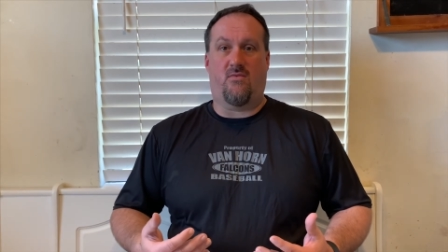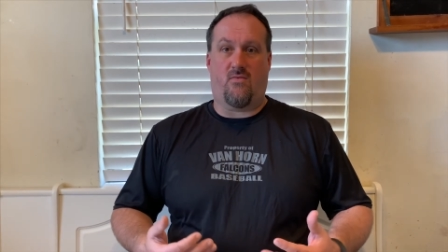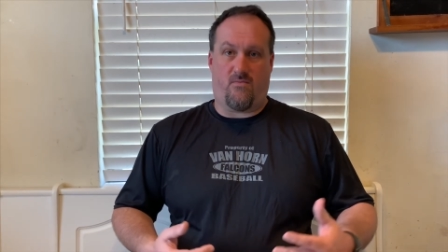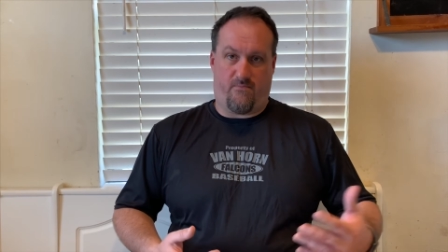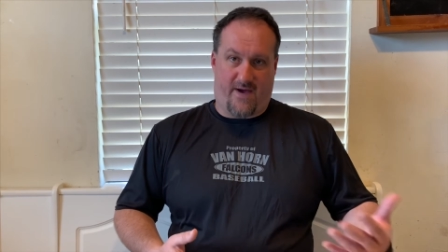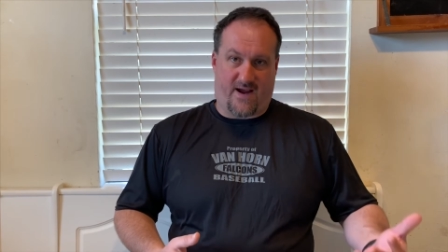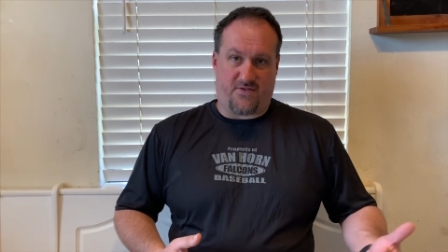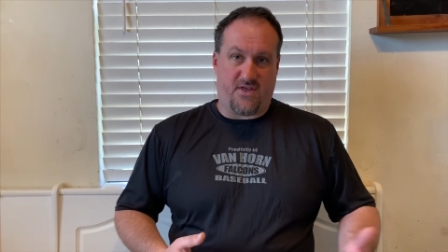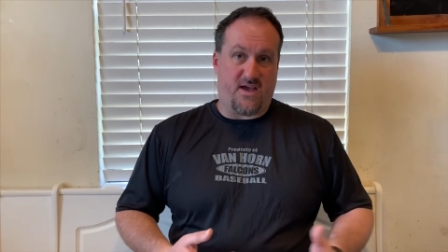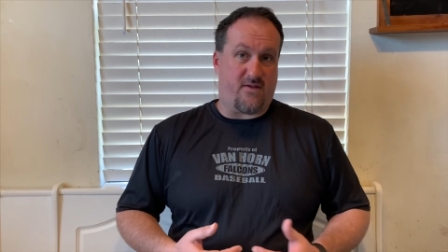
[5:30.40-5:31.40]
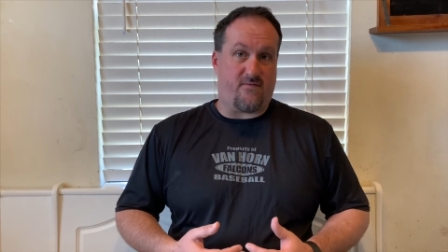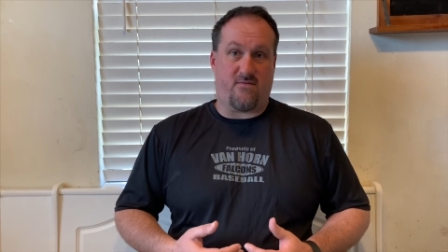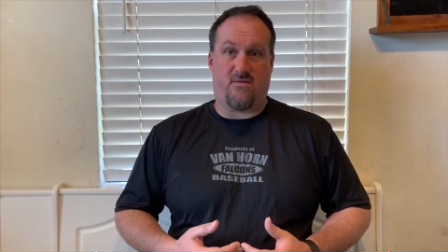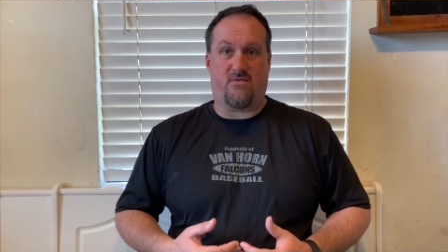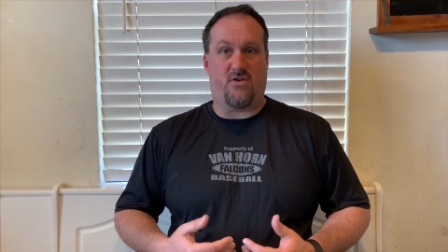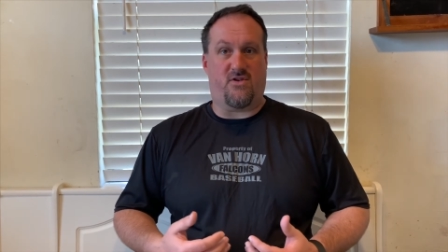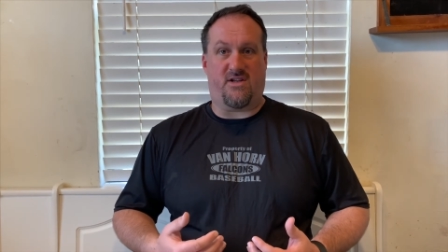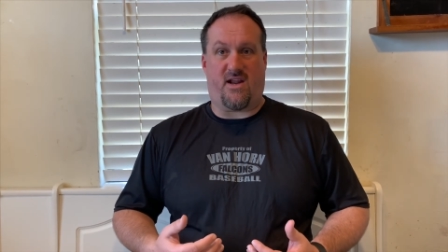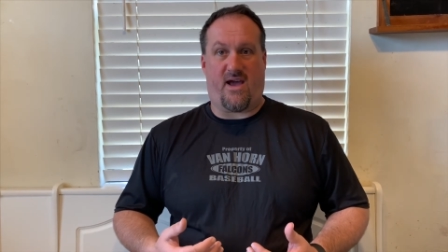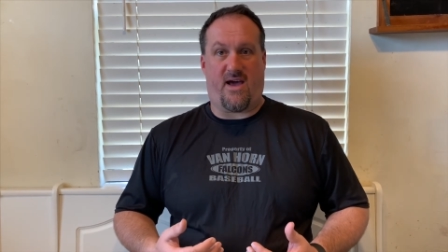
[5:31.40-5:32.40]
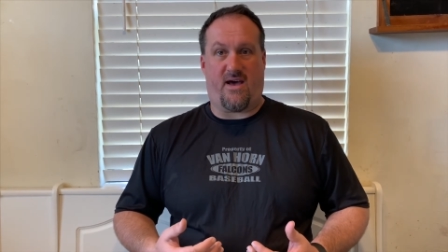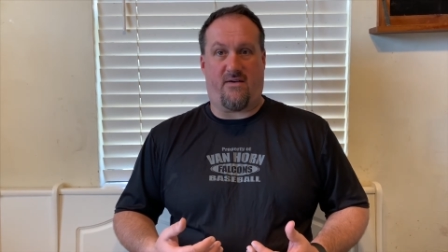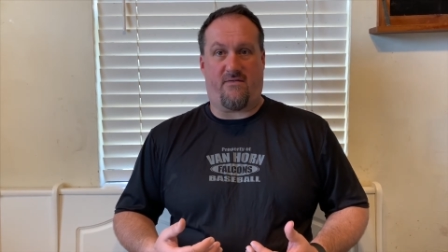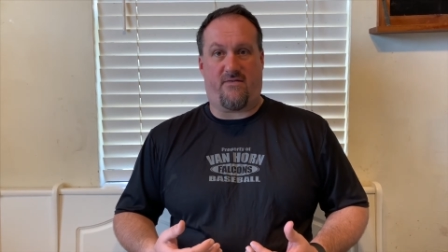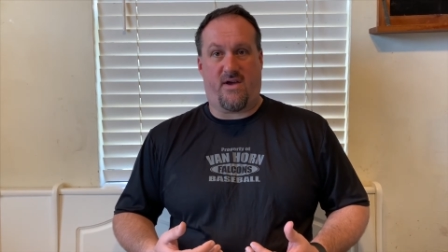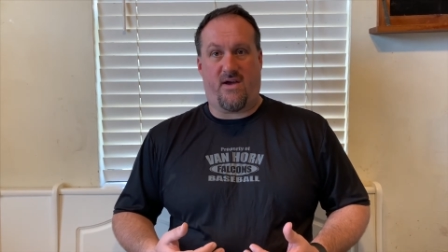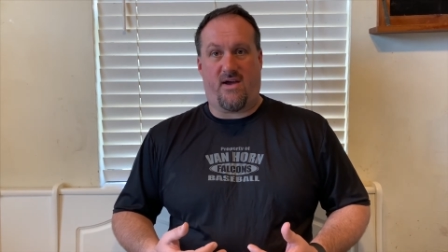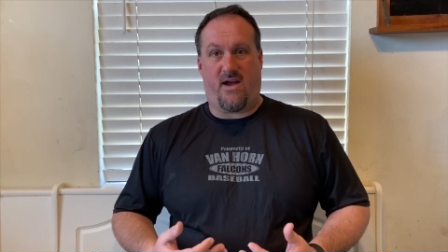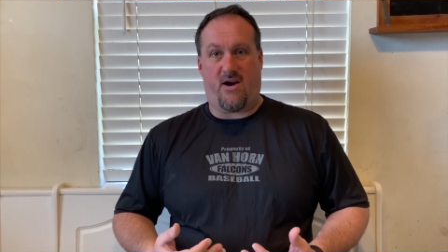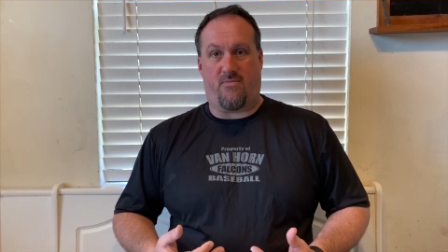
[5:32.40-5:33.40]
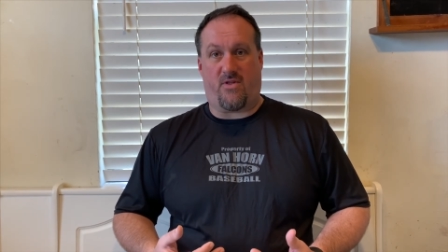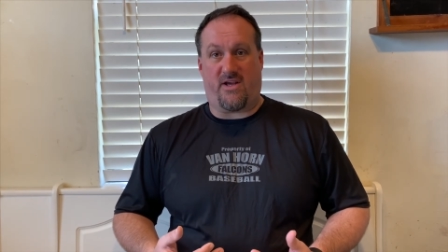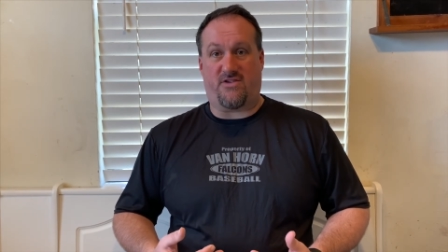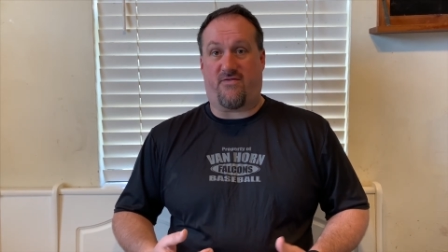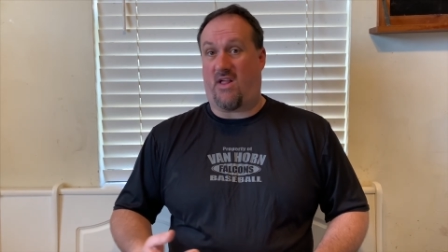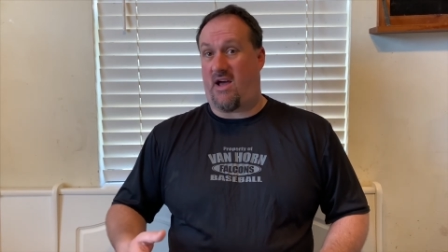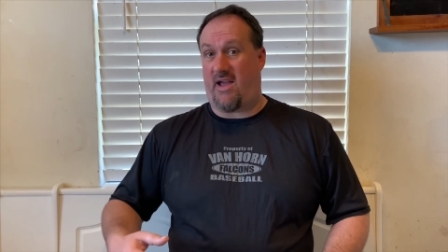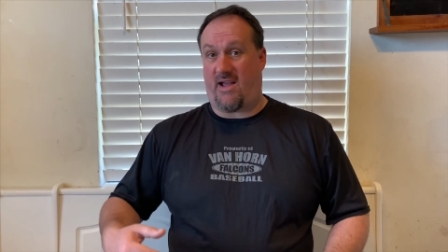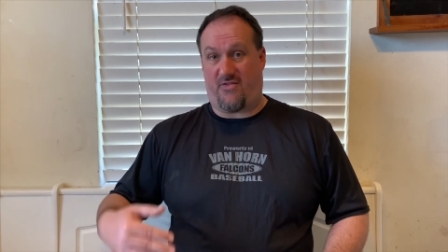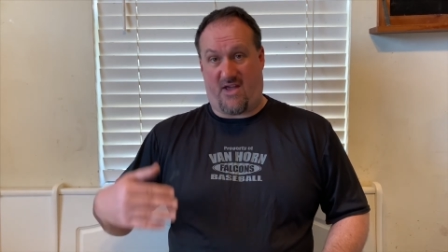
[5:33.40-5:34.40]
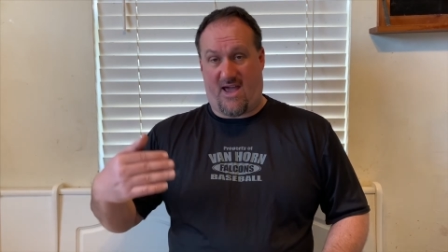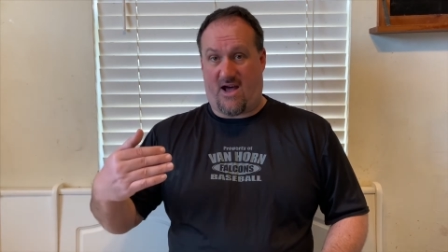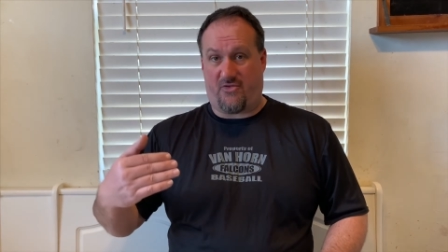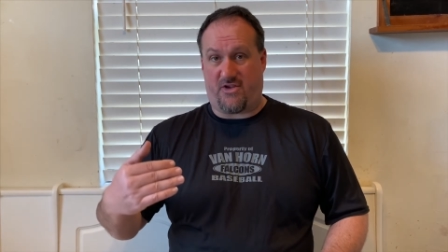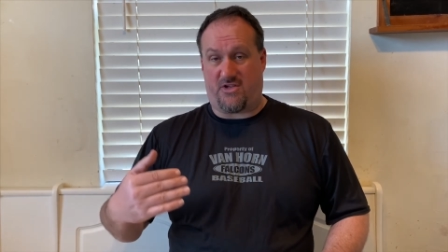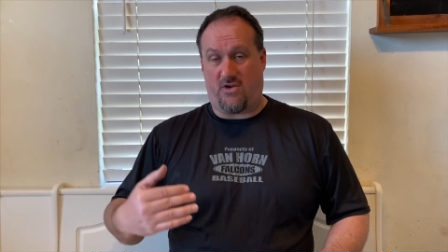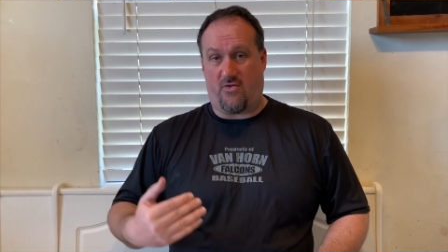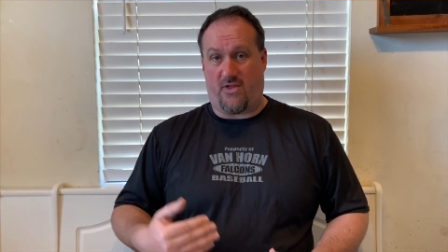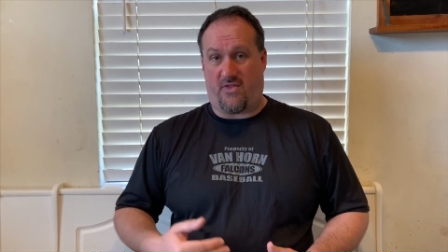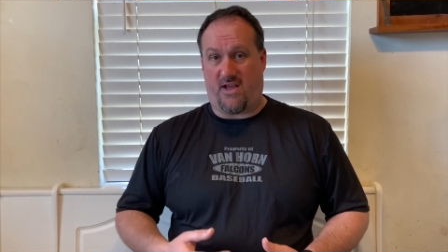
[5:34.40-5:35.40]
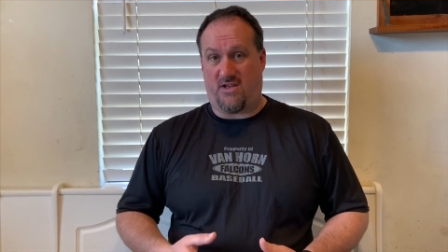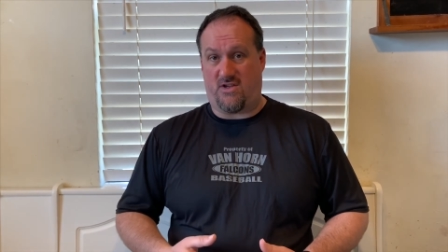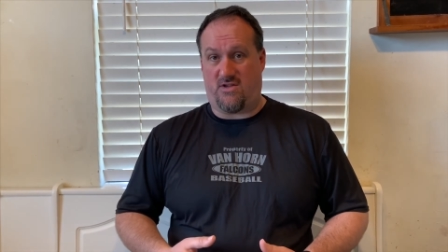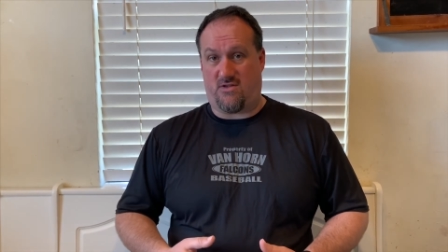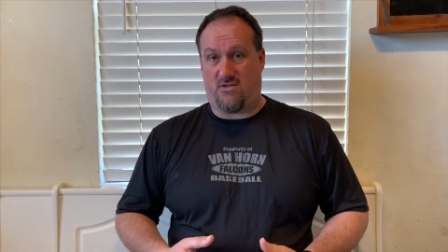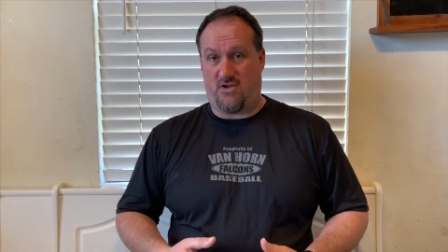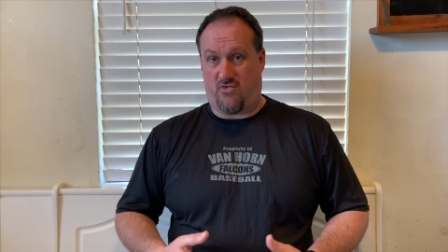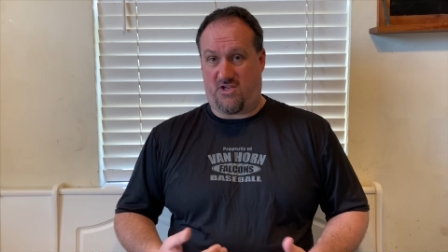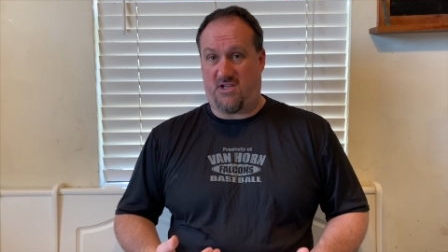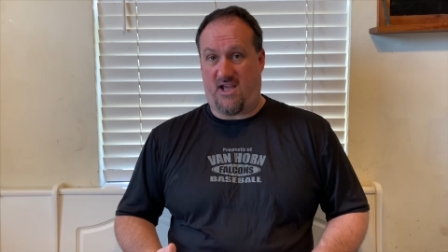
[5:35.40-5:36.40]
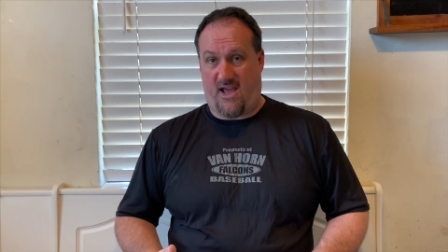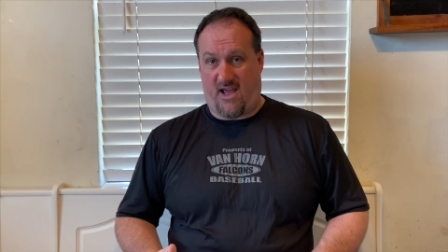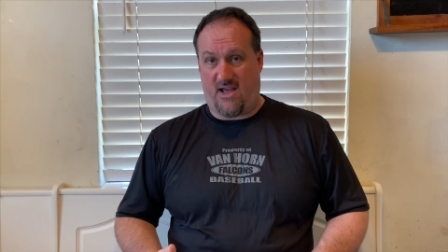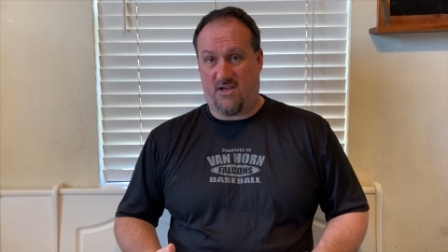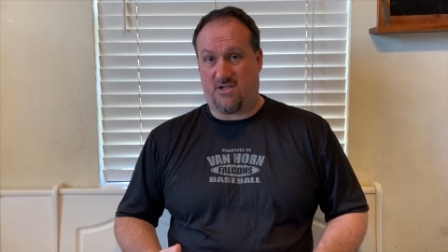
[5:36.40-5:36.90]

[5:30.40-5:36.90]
back then, you didn't have airplanes flying at the altitude that they do today.